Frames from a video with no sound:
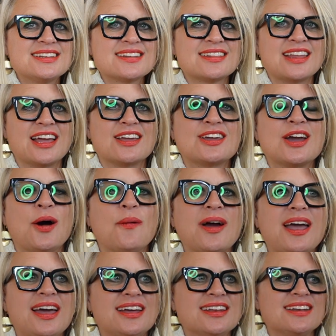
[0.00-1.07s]
to like go
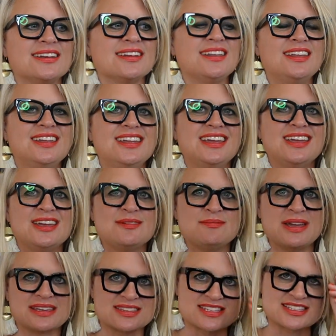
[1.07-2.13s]
ahead and
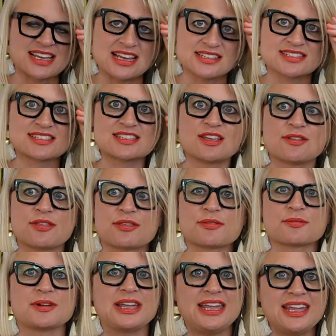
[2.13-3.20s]
make the size
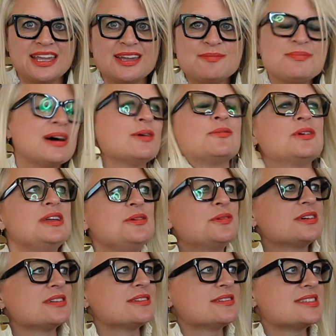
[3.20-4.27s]
3, but we
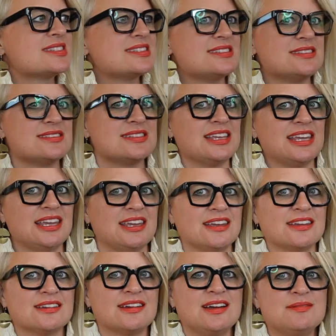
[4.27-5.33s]
will
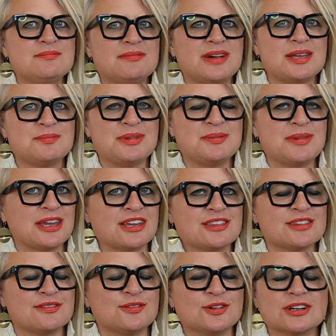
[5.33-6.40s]
see. I might be making
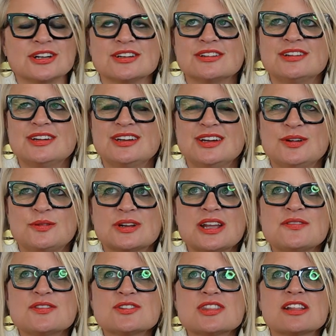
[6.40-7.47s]
the 4.
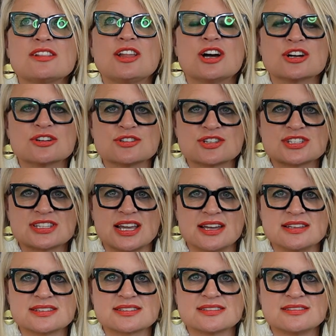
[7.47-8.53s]
Whatever the large
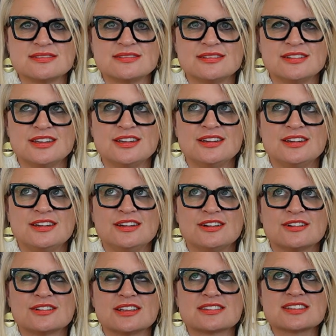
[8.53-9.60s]
size,
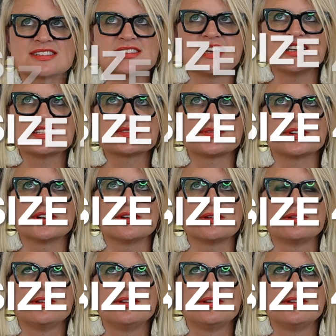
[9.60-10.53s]
or like the size for a